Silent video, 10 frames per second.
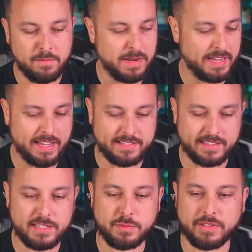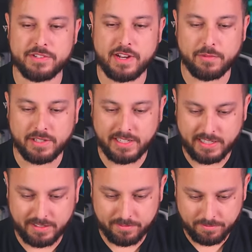but I guess at this point, there's not really
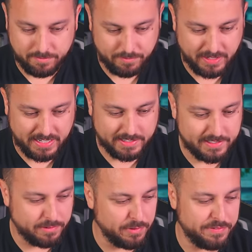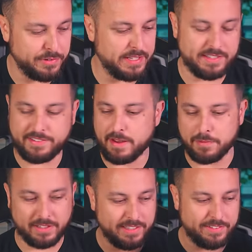any need to review these
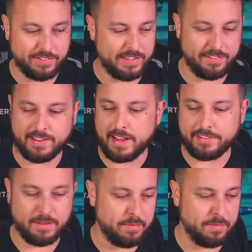separately. These are the exact same